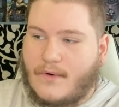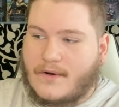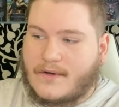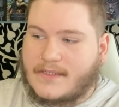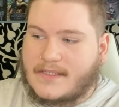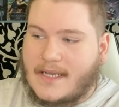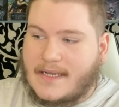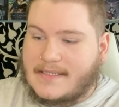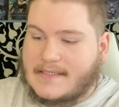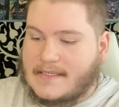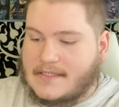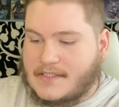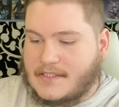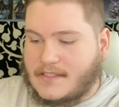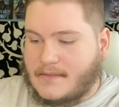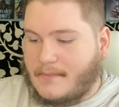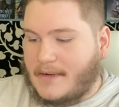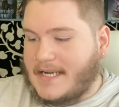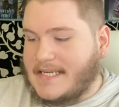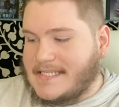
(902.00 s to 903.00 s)
water sign such
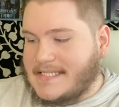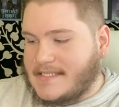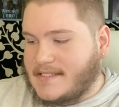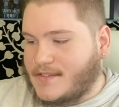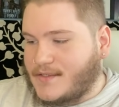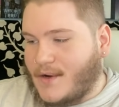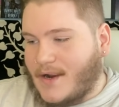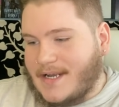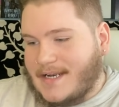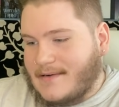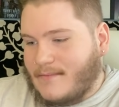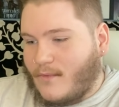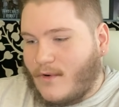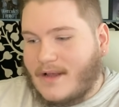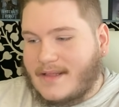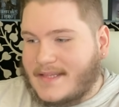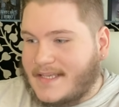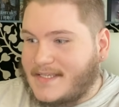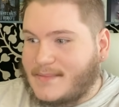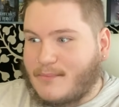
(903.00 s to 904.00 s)
as a Pisces. So I didn't
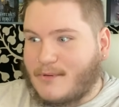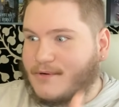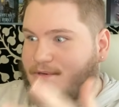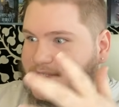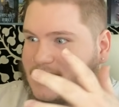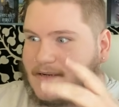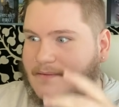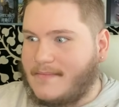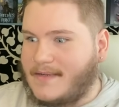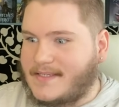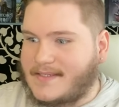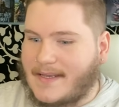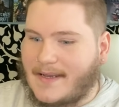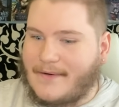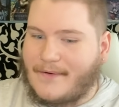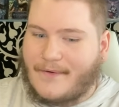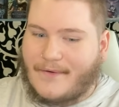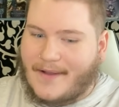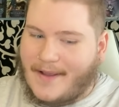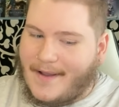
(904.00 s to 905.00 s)
want this person to miss
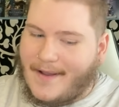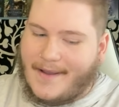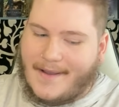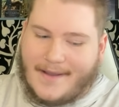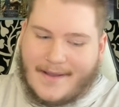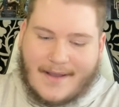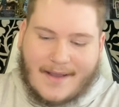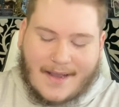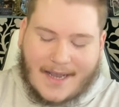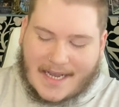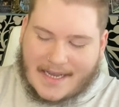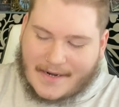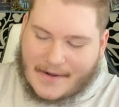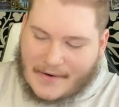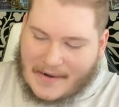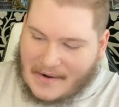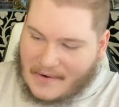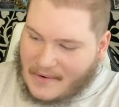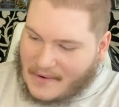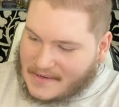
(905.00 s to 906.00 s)
out, okay? I know
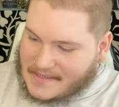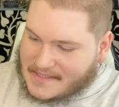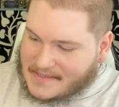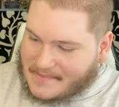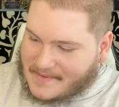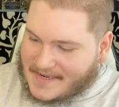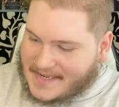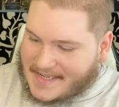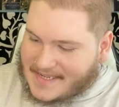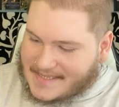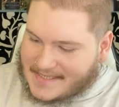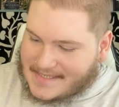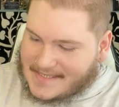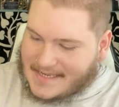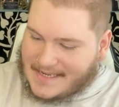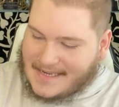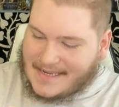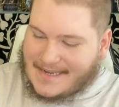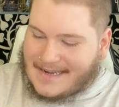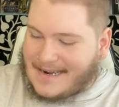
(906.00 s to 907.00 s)
how awesome it is.
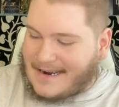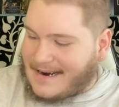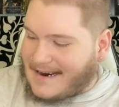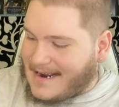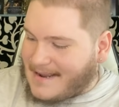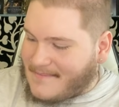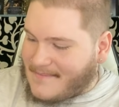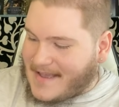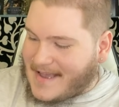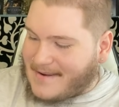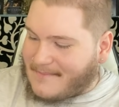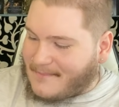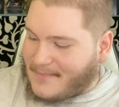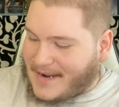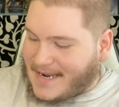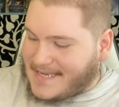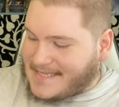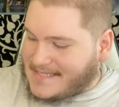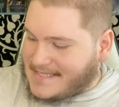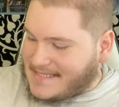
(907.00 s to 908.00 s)
All right, man.
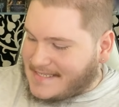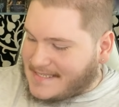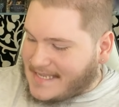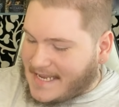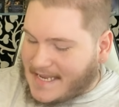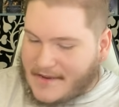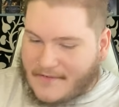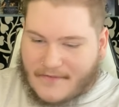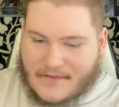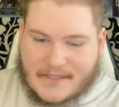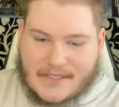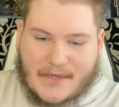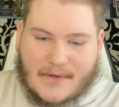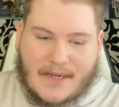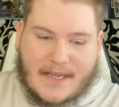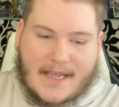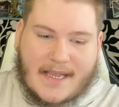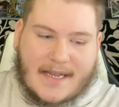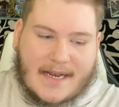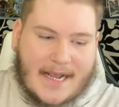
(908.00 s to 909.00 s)
Pisces, thank you for
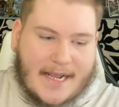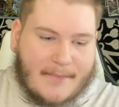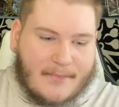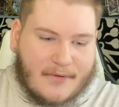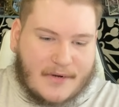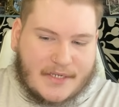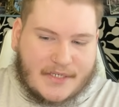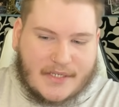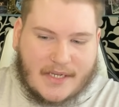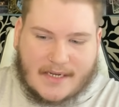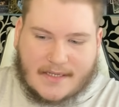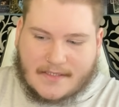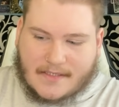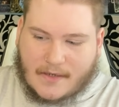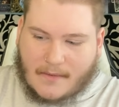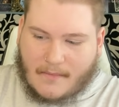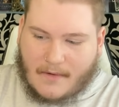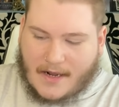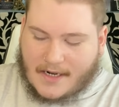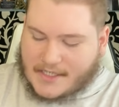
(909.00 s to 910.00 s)
tuning in. I appreciate it
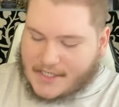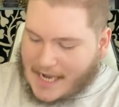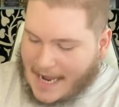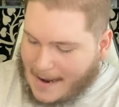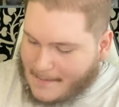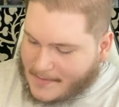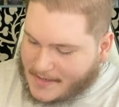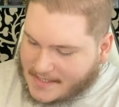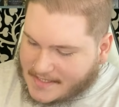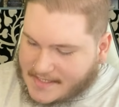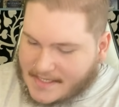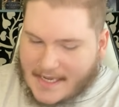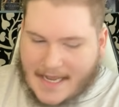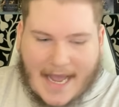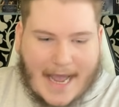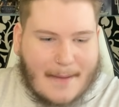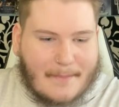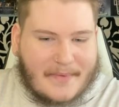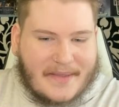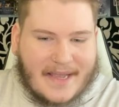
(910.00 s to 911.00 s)
so much. Happy to see a
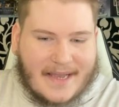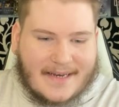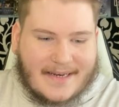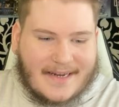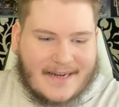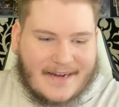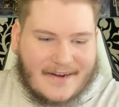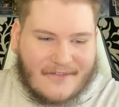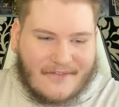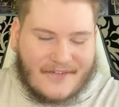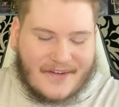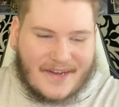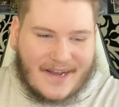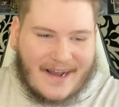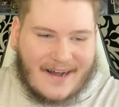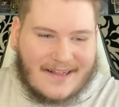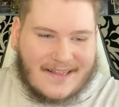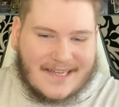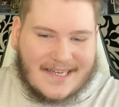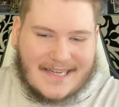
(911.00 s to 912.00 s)
happy ending here for
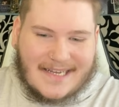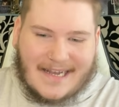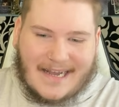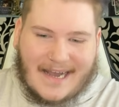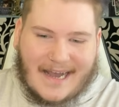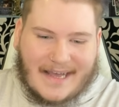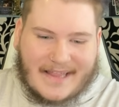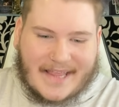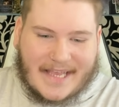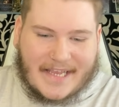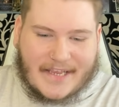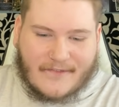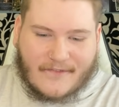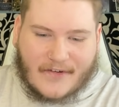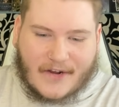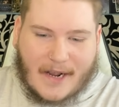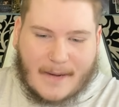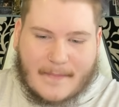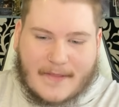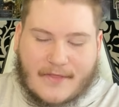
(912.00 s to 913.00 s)
y'all. Uh, thank you
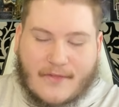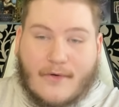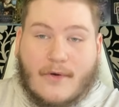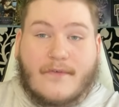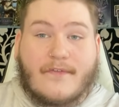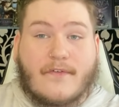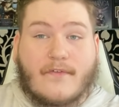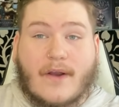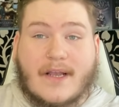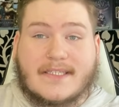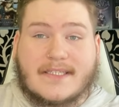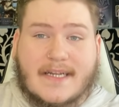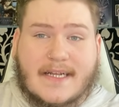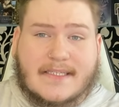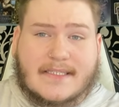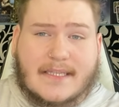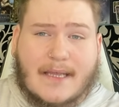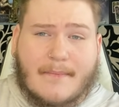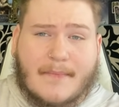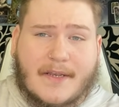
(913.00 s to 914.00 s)
for coming through. If it
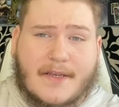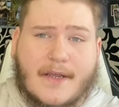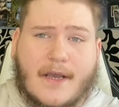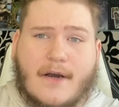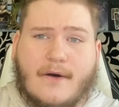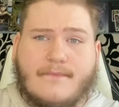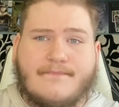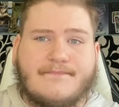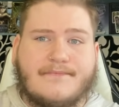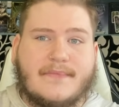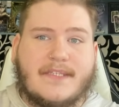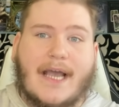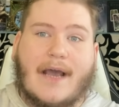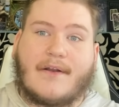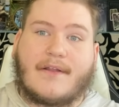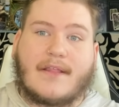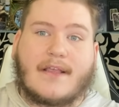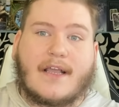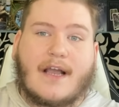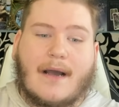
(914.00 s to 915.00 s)
resonates, let me know
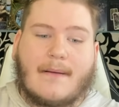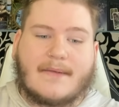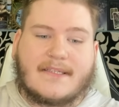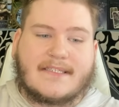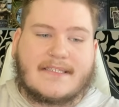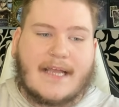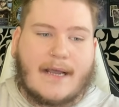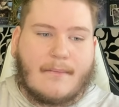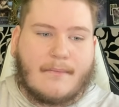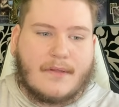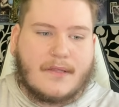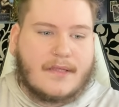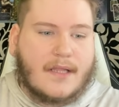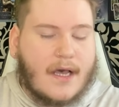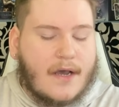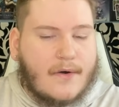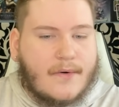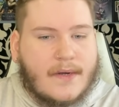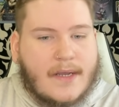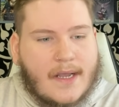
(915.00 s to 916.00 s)
down in the comments down
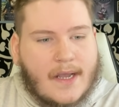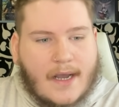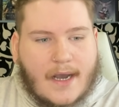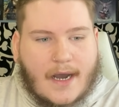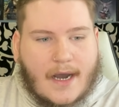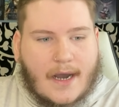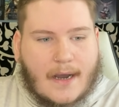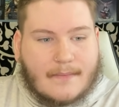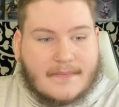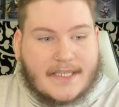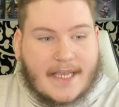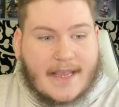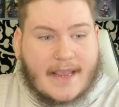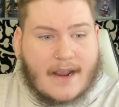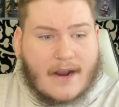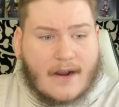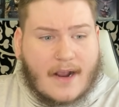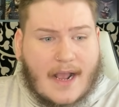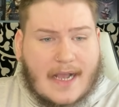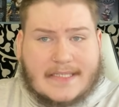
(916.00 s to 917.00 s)
below. Um, take
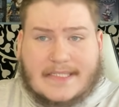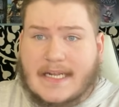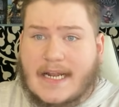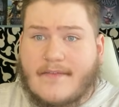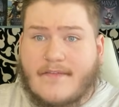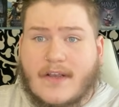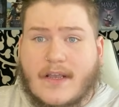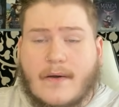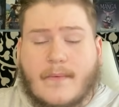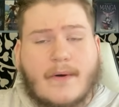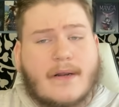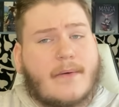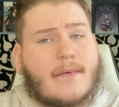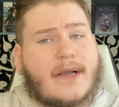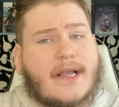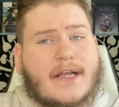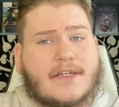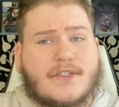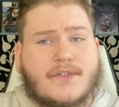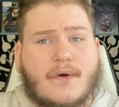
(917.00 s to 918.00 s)
care, guys, and have a good one. I
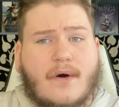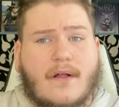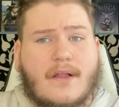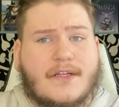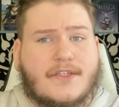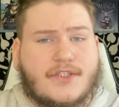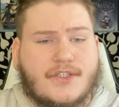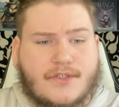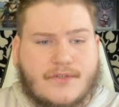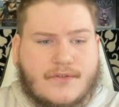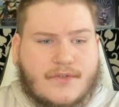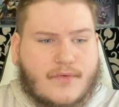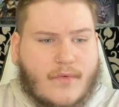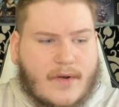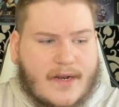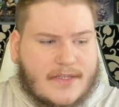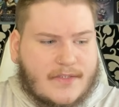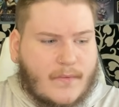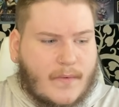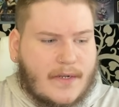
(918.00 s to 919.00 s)
will catch you all in June
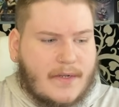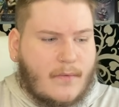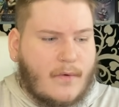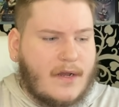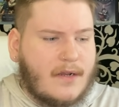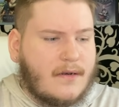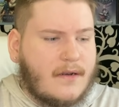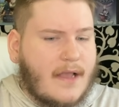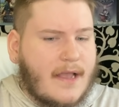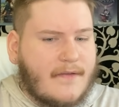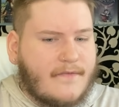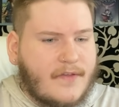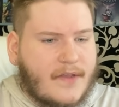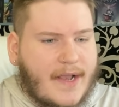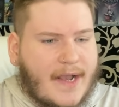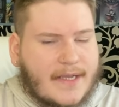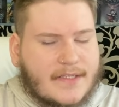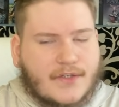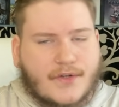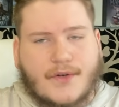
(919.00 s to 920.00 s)
twenty twenty-one. If you
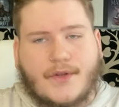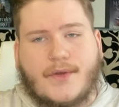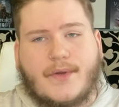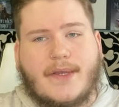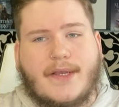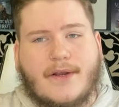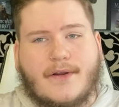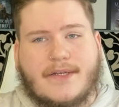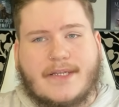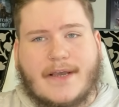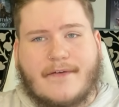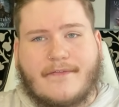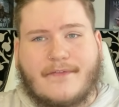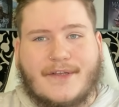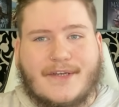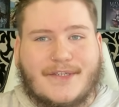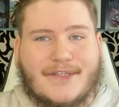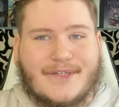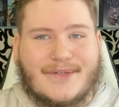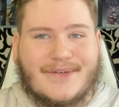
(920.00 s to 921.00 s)
guys are new here,
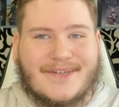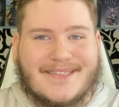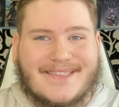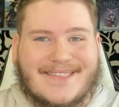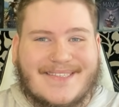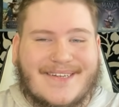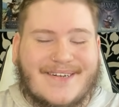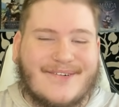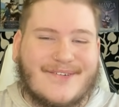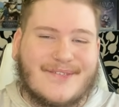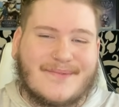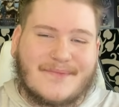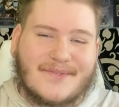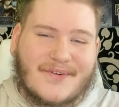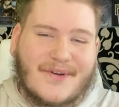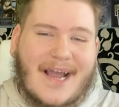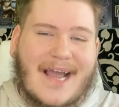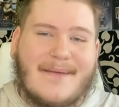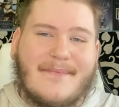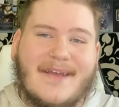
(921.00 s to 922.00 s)
definitely do consider
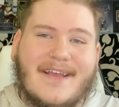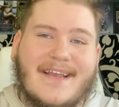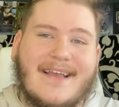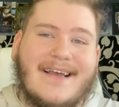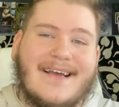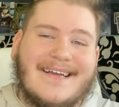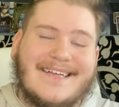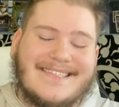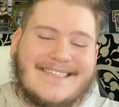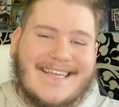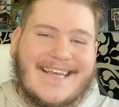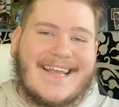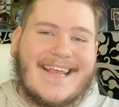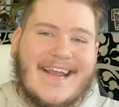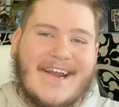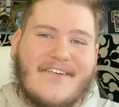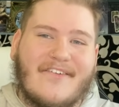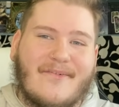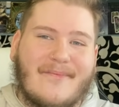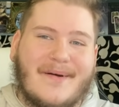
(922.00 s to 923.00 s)
subscribing. Take
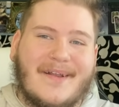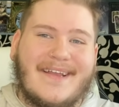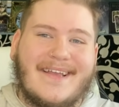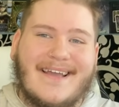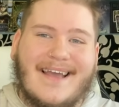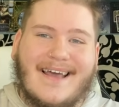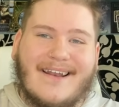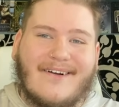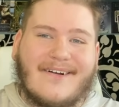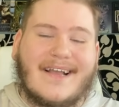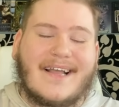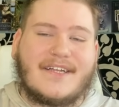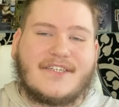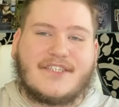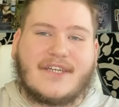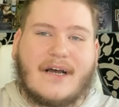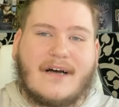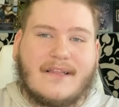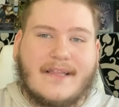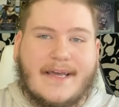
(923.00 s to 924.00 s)
care, everybody, and I'll
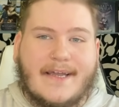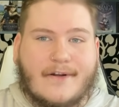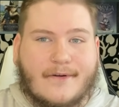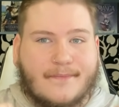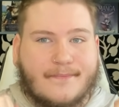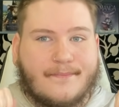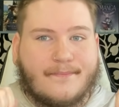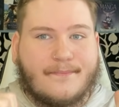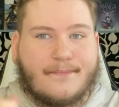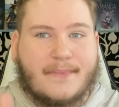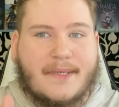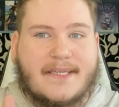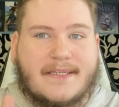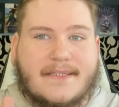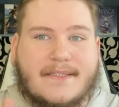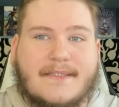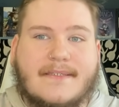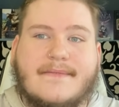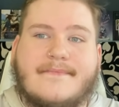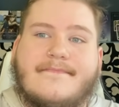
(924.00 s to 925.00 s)
catch y'all later.
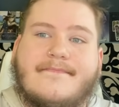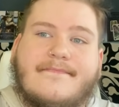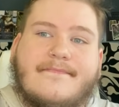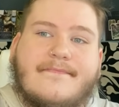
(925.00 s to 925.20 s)
Peace.